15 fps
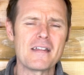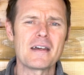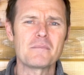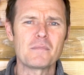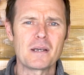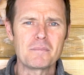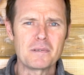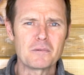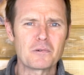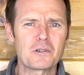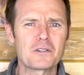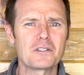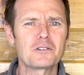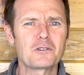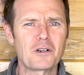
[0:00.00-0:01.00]
that might be
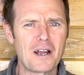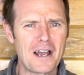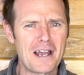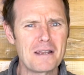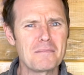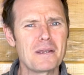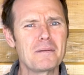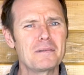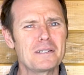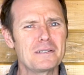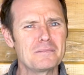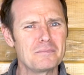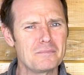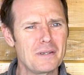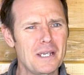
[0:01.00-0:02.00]
worth a try.
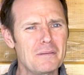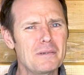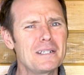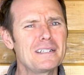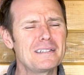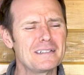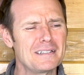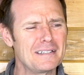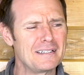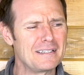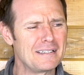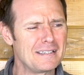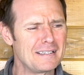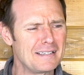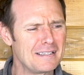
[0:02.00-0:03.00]
Maybe.
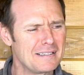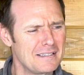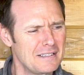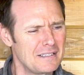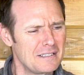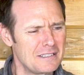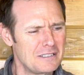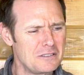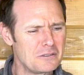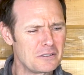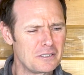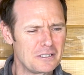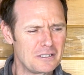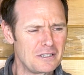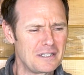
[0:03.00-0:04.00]
You
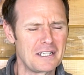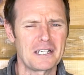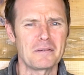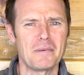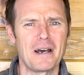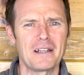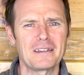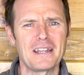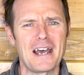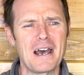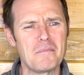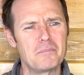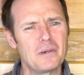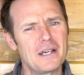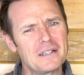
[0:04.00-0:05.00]
could think about
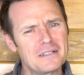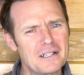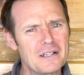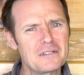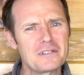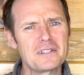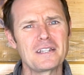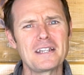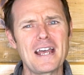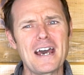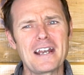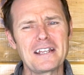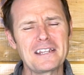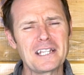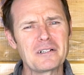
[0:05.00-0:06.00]
that. But other than
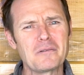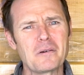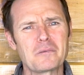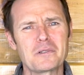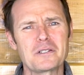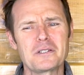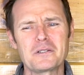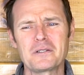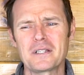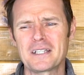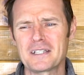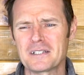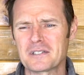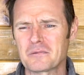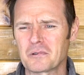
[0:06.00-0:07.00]
that, I think what we're
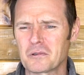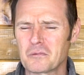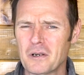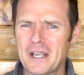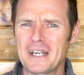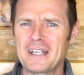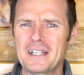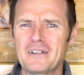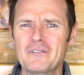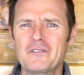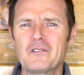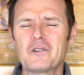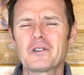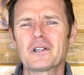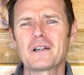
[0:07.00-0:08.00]
doing is we're waiting
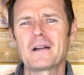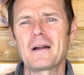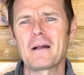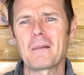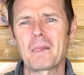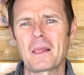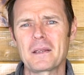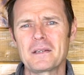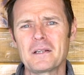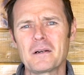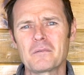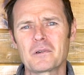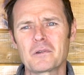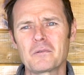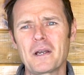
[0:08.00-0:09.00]
for,
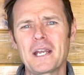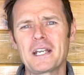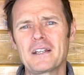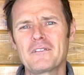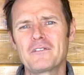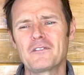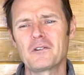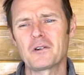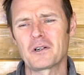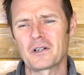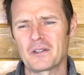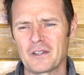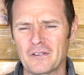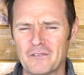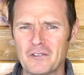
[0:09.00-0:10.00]
we're waiting for
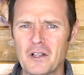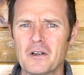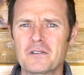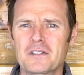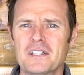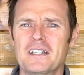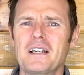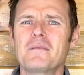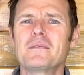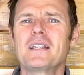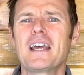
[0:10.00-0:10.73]
the flows to come